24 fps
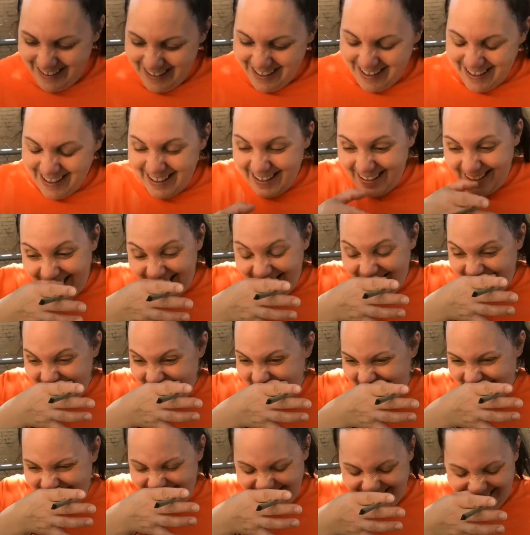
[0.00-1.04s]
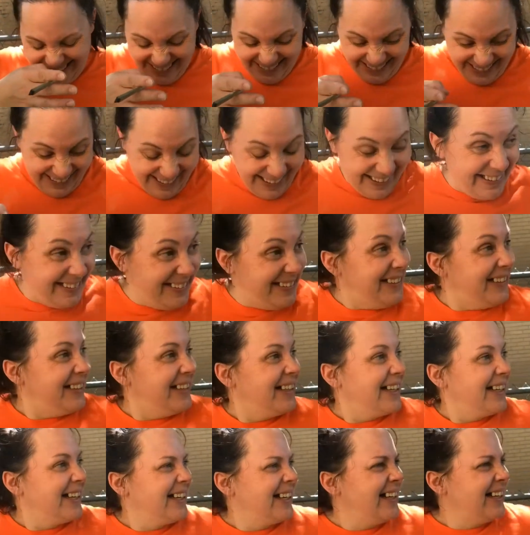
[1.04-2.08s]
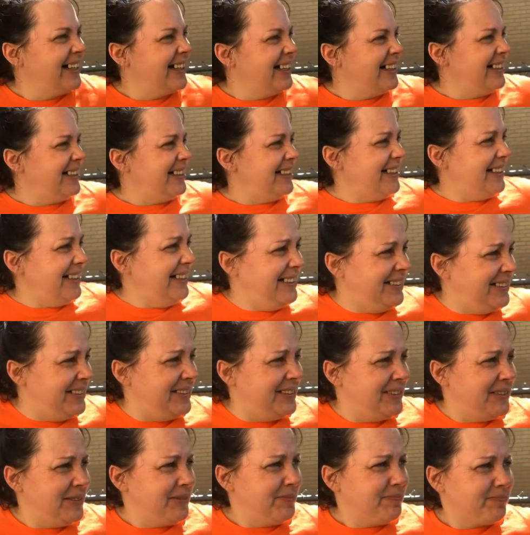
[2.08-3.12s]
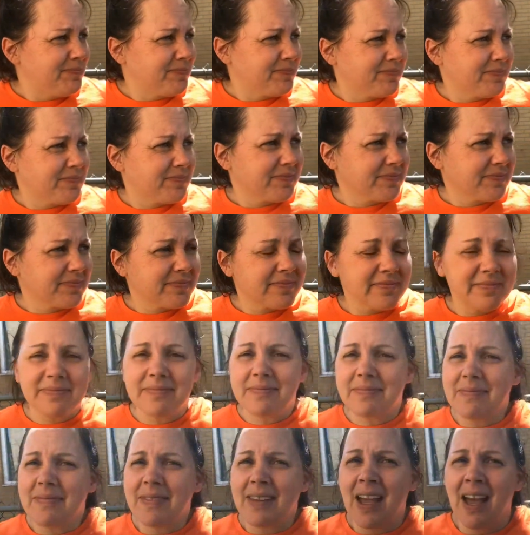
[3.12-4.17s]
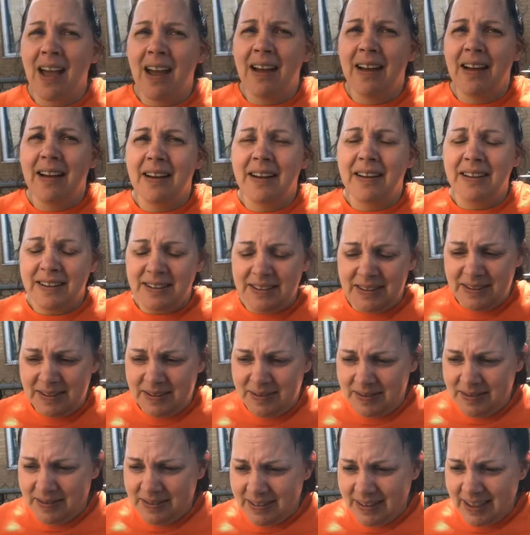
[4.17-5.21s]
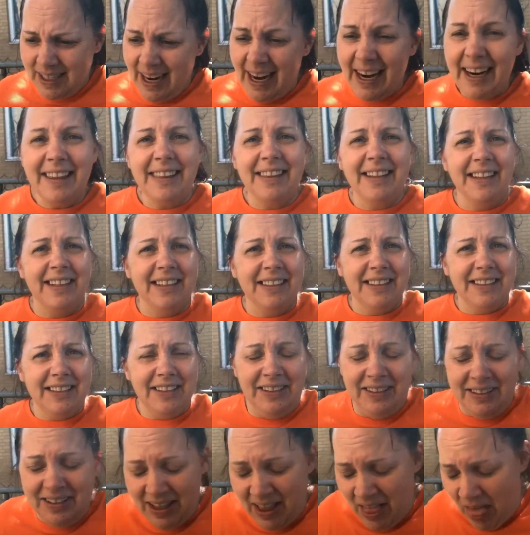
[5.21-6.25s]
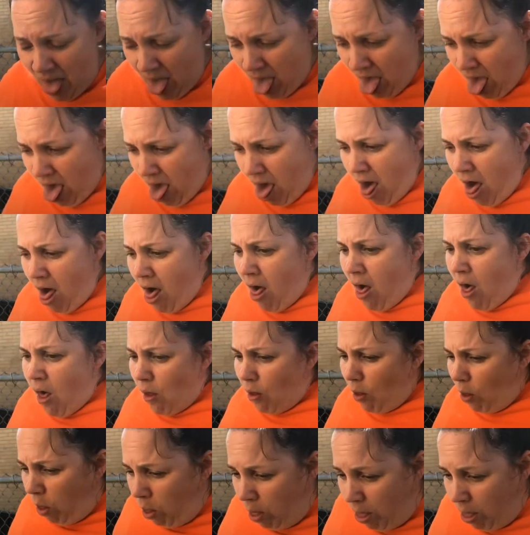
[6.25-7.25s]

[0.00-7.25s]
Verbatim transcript: the dog's getting chubby. Anyway, what uh I think what what what uh